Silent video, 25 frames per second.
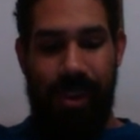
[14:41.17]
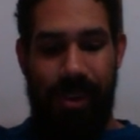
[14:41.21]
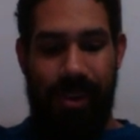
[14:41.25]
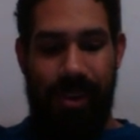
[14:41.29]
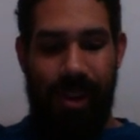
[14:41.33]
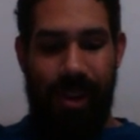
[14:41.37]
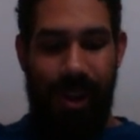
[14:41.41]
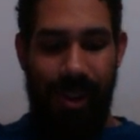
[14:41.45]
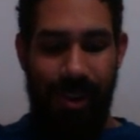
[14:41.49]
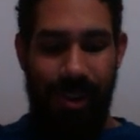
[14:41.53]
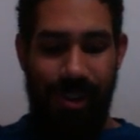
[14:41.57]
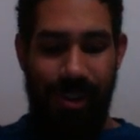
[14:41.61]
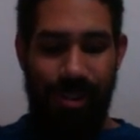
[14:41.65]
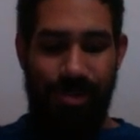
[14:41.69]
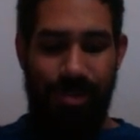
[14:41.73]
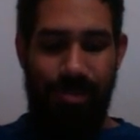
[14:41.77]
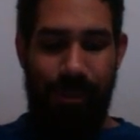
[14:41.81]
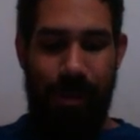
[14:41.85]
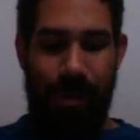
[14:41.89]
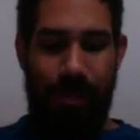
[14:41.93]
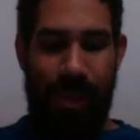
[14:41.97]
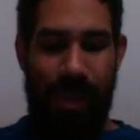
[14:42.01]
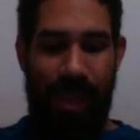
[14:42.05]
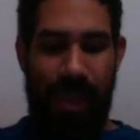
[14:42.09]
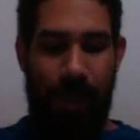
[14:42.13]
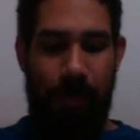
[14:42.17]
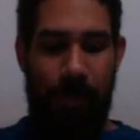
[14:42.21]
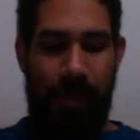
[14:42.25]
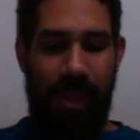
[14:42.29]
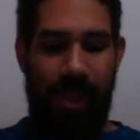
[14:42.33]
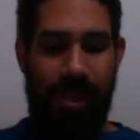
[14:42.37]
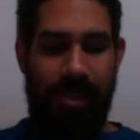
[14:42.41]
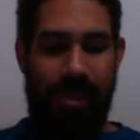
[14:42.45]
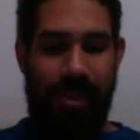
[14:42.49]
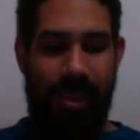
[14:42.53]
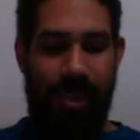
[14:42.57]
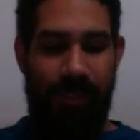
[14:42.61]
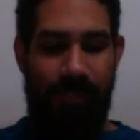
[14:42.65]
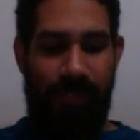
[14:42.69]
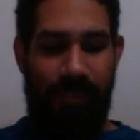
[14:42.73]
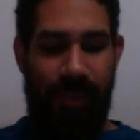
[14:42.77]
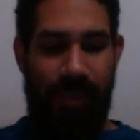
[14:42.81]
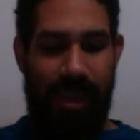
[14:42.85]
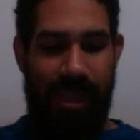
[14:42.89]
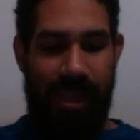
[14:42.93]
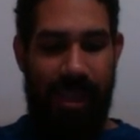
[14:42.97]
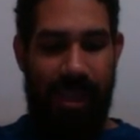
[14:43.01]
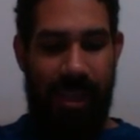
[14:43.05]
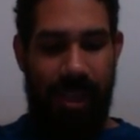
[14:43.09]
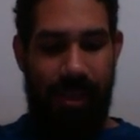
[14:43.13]
colors would be a bit
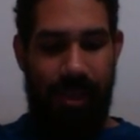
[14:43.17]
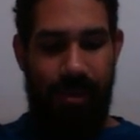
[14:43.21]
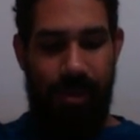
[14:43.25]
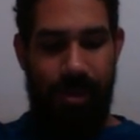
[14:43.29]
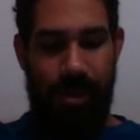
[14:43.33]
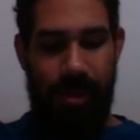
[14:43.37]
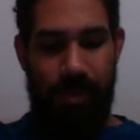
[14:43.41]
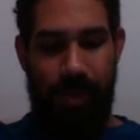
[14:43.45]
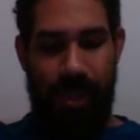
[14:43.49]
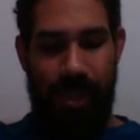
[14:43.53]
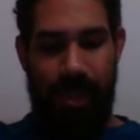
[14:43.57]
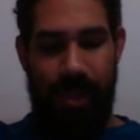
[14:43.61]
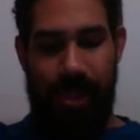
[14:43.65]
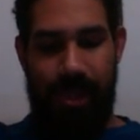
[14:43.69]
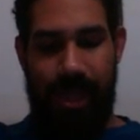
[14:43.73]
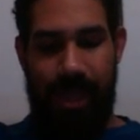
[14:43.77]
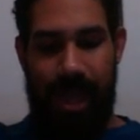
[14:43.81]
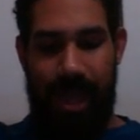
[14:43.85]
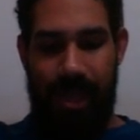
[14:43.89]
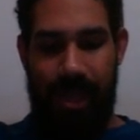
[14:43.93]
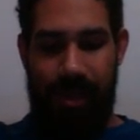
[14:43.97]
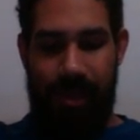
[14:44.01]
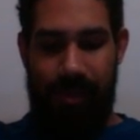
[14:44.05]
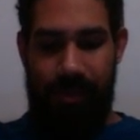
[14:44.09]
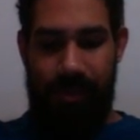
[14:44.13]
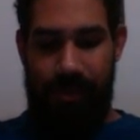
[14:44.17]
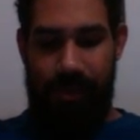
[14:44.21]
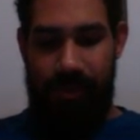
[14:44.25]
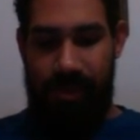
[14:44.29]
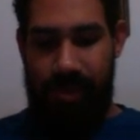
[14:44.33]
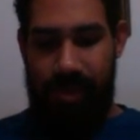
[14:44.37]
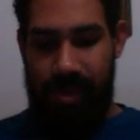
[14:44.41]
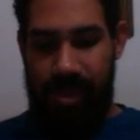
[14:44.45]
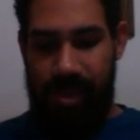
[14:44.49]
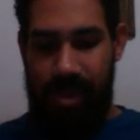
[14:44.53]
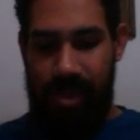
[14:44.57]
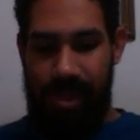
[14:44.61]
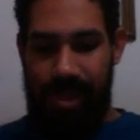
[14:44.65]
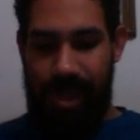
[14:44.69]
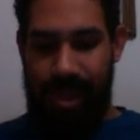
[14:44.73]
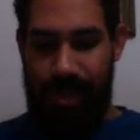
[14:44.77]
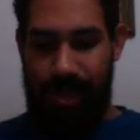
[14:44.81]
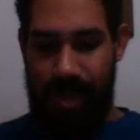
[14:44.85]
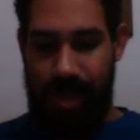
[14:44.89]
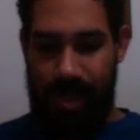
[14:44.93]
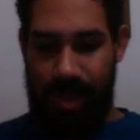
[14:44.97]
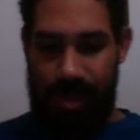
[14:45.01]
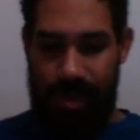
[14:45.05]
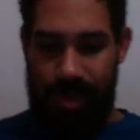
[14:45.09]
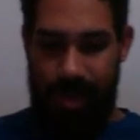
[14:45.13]
different. It would be kind of, let
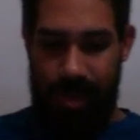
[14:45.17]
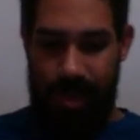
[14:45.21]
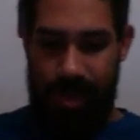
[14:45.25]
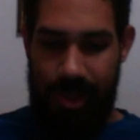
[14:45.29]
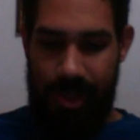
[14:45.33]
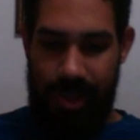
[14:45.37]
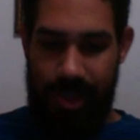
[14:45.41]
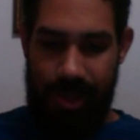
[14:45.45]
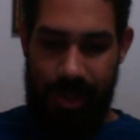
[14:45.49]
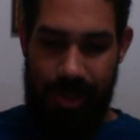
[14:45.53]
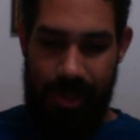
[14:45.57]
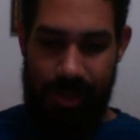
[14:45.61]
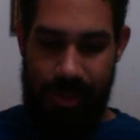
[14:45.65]
me see,